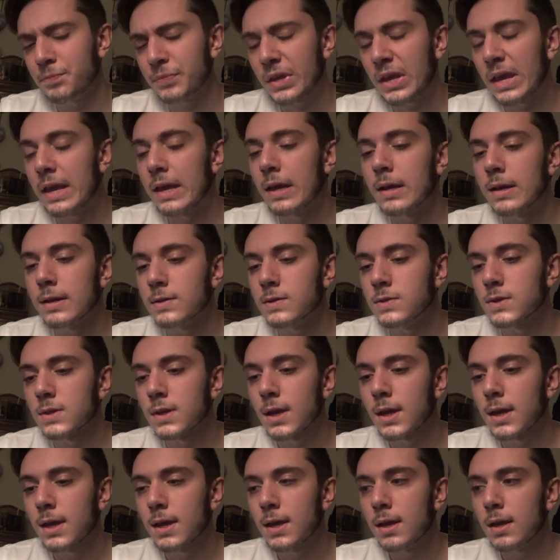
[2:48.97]
And,
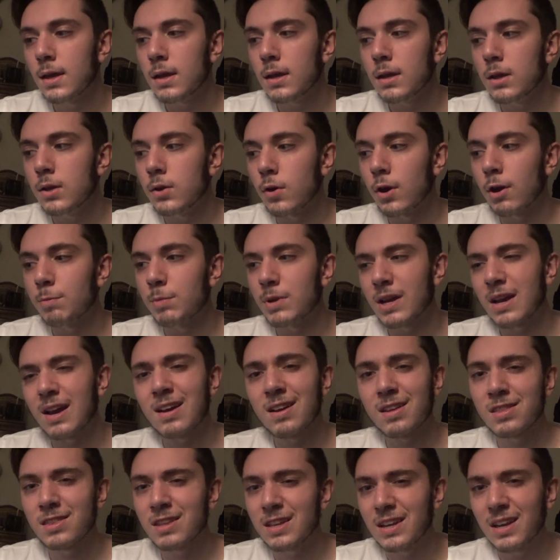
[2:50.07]
you know, I've been
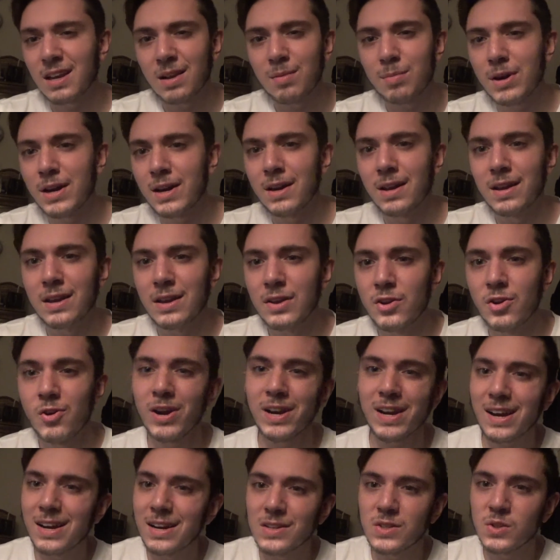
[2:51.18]
kind of thinking about it. You know, I
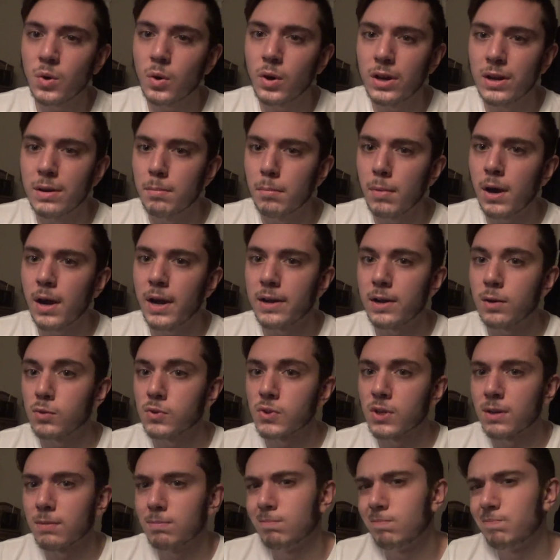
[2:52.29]
kind of took it in mind. I was
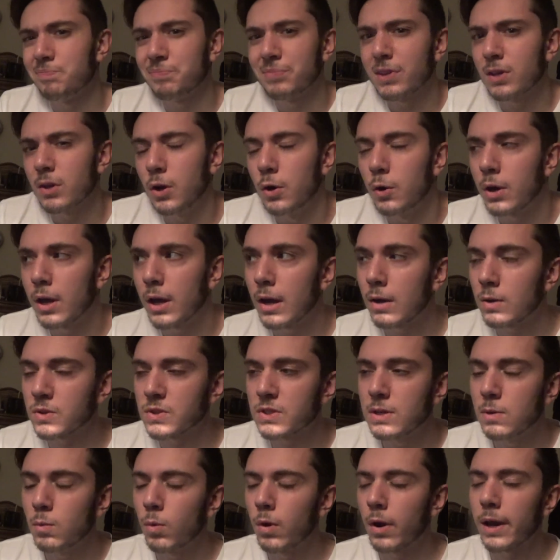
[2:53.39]
like, hmm, okay, I'll
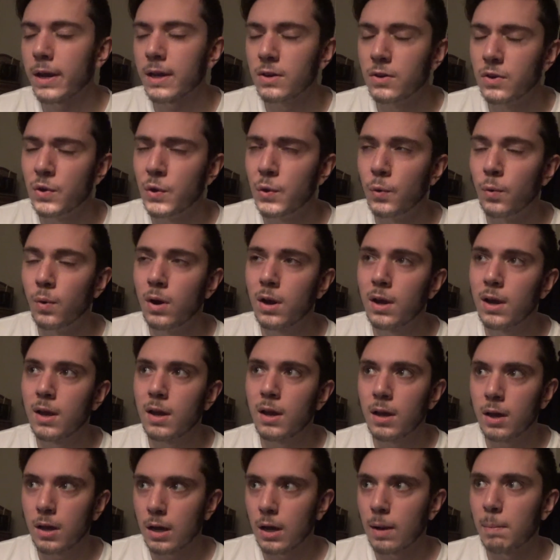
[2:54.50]
see what I can do
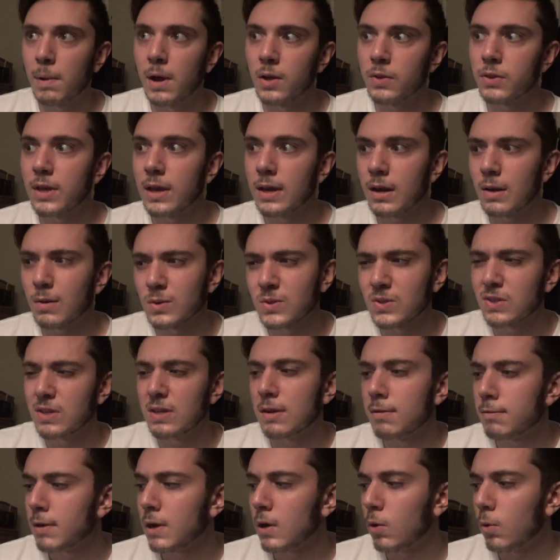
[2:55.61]
about that. I'll see
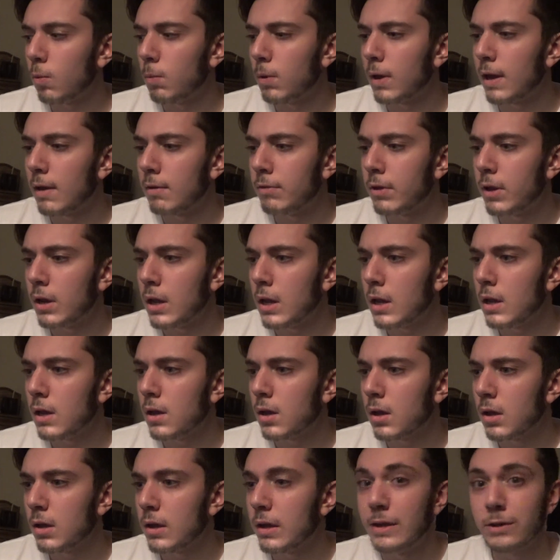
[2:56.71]
if I'll have any
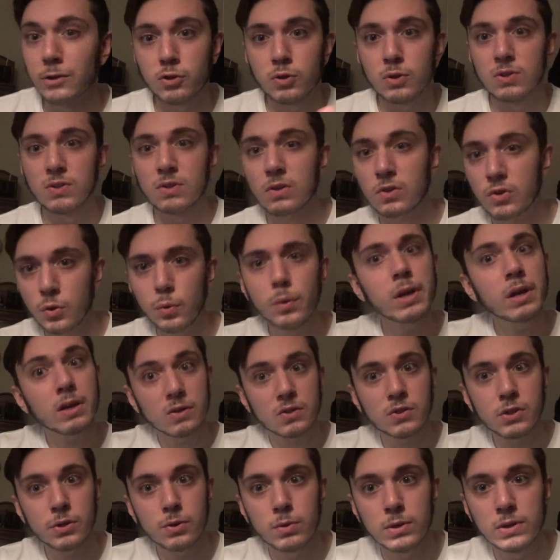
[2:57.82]
interest in doing a
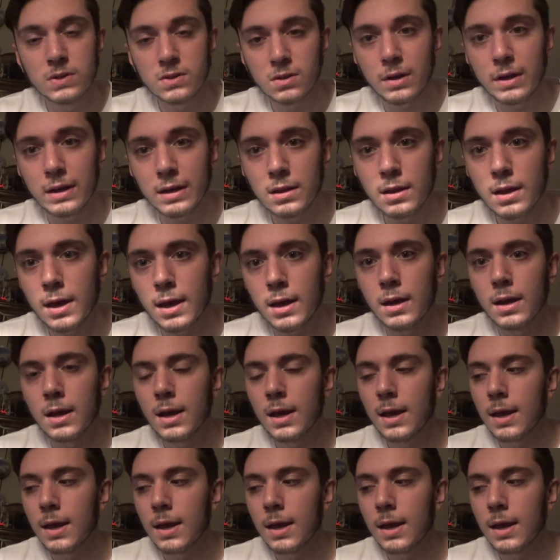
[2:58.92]
series like that.